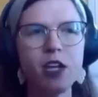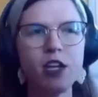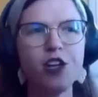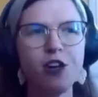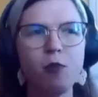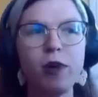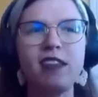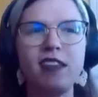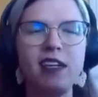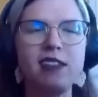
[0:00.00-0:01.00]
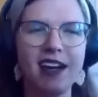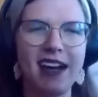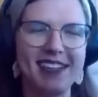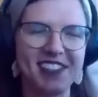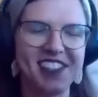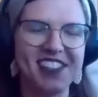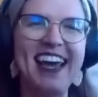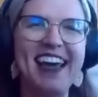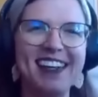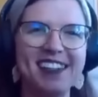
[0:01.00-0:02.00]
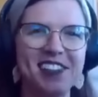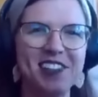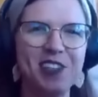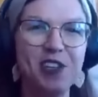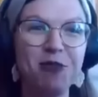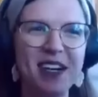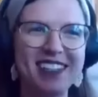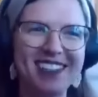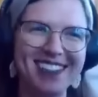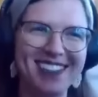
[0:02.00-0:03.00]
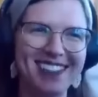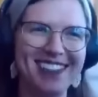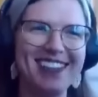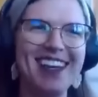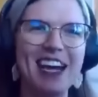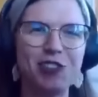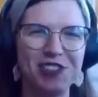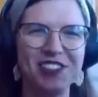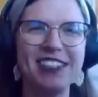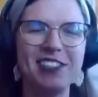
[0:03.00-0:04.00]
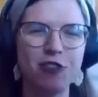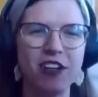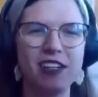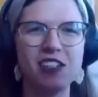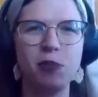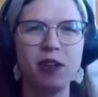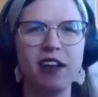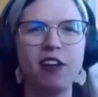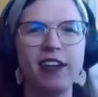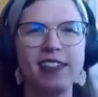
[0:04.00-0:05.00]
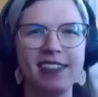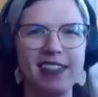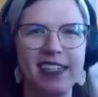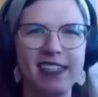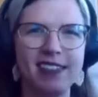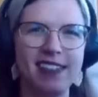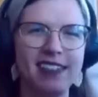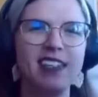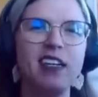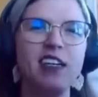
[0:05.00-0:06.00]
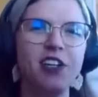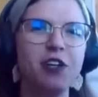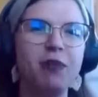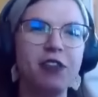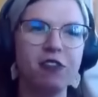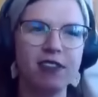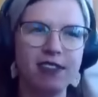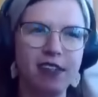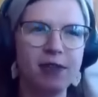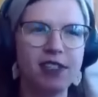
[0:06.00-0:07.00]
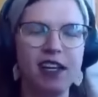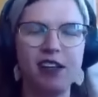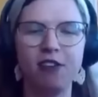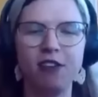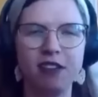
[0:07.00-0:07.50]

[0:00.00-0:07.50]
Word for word: you know, what these guys say is in the U S's national interest, but increasingly it's in, you know, either the deep state or